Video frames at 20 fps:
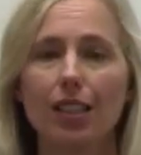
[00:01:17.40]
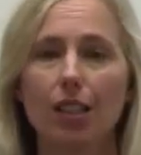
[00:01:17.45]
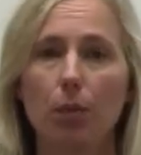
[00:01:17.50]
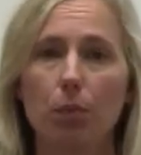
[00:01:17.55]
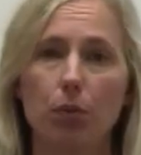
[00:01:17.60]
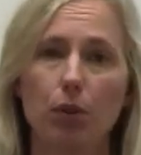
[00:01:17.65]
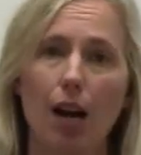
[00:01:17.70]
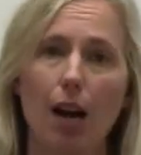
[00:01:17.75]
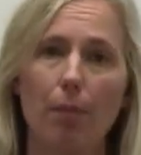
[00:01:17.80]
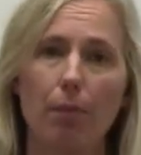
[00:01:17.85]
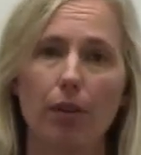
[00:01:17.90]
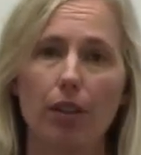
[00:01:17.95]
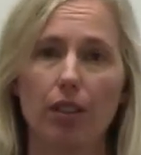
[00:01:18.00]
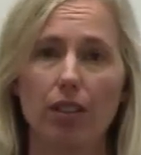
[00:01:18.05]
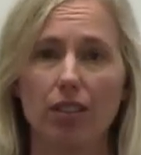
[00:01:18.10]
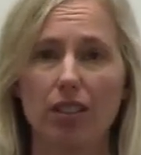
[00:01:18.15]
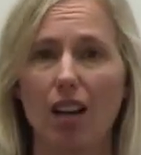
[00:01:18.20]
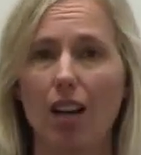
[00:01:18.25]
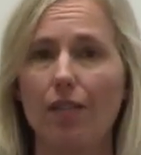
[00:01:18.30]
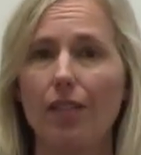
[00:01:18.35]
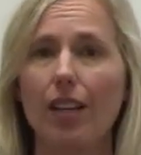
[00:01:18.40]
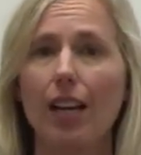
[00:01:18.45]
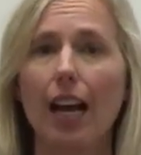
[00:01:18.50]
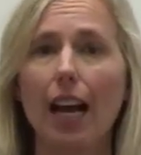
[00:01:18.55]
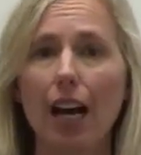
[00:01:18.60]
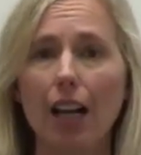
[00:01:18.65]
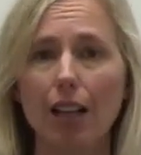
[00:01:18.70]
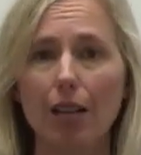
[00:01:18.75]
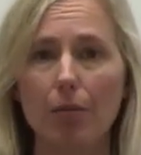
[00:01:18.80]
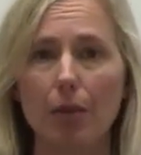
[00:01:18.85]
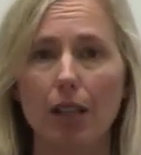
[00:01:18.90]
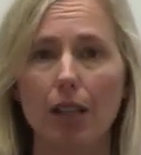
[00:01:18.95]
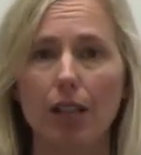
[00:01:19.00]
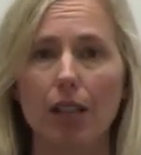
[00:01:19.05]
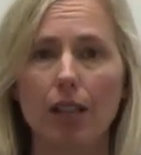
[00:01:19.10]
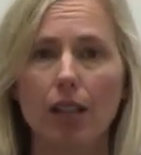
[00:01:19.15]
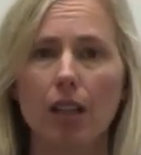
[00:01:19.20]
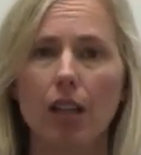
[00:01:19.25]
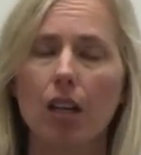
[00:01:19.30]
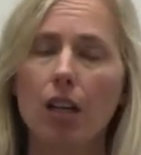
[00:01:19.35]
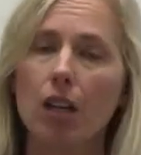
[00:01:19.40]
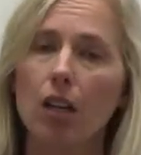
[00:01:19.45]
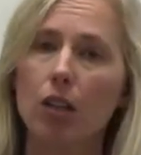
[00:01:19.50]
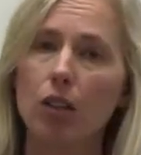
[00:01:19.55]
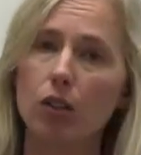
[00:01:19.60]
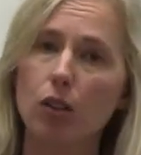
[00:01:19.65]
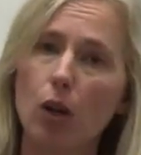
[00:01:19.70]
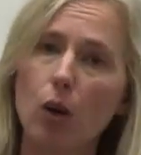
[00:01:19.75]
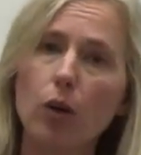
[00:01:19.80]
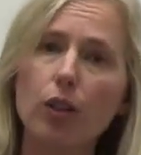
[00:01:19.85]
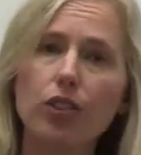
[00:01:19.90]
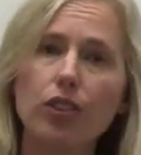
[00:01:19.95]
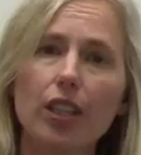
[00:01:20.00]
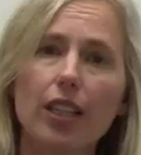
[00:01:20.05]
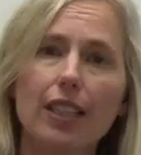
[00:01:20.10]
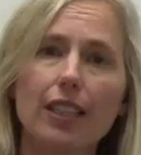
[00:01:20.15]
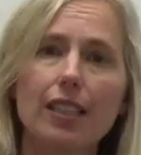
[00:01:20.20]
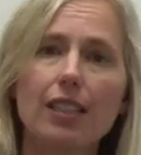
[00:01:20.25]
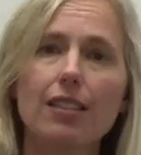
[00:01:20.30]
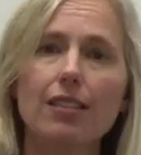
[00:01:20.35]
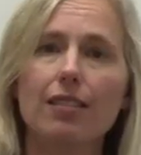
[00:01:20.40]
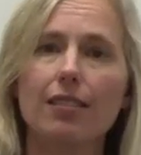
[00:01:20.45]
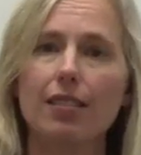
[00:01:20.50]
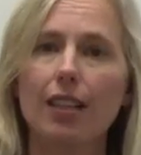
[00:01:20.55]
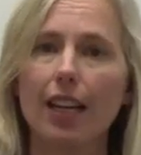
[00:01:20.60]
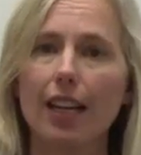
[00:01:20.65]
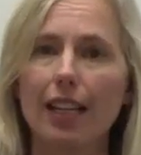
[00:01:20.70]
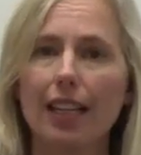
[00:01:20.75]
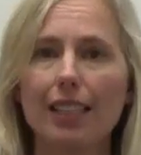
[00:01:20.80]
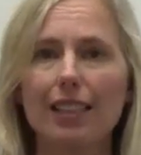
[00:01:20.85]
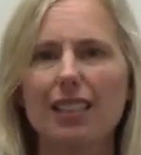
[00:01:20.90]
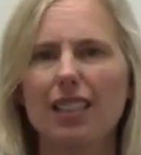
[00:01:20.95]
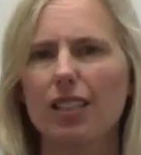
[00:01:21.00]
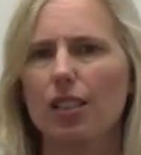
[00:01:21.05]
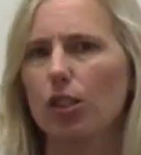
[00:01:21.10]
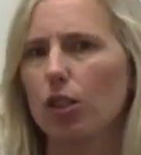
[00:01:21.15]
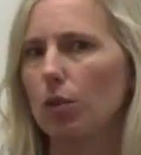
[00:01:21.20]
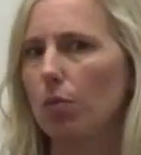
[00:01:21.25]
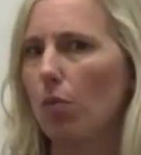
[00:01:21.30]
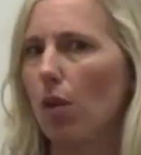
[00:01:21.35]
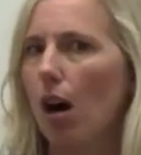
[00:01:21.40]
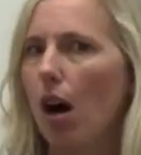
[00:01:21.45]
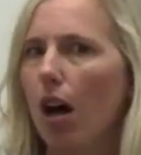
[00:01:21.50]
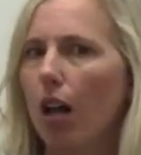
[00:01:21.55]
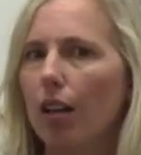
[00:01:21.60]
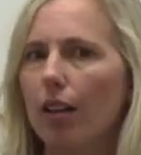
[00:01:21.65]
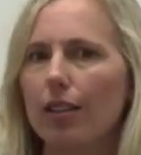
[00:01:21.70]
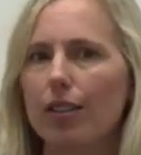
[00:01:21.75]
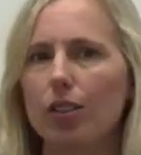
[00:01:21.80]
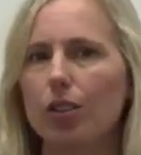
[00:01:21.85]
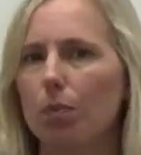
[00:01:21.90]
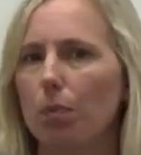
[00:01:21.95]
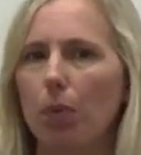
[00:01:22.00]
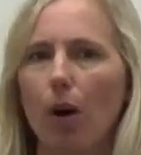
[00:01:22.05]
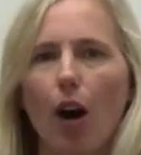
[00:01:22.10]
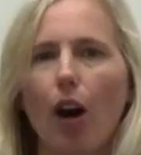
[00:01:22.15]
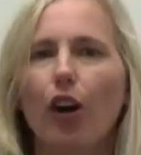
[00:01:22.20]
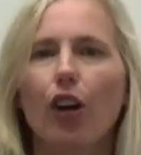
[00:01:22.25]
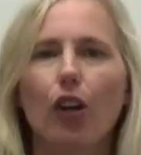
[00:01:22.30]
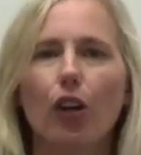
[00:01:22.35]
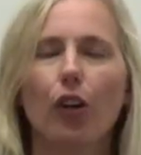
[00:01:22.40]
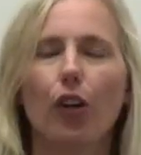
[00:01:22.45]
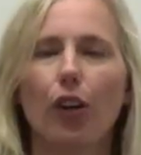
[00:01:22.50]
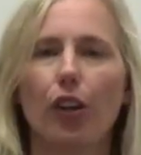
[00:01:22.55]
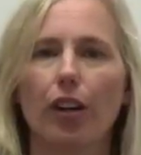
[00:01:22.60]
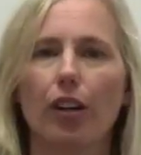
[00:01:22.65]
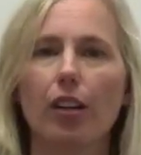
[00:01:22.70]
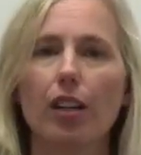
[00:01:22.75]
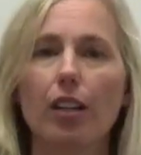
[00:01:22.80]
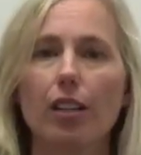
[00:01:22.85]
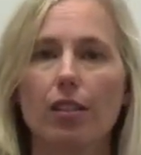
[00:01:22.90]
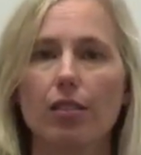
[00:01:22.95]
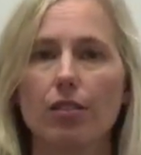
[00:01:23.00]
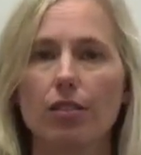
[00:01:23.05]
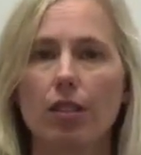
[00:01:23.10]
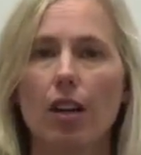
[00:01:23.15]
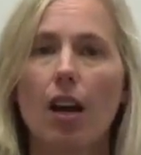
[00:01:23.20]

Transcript: the properties of an element. Notice I didn't say it's the smallest particle there is.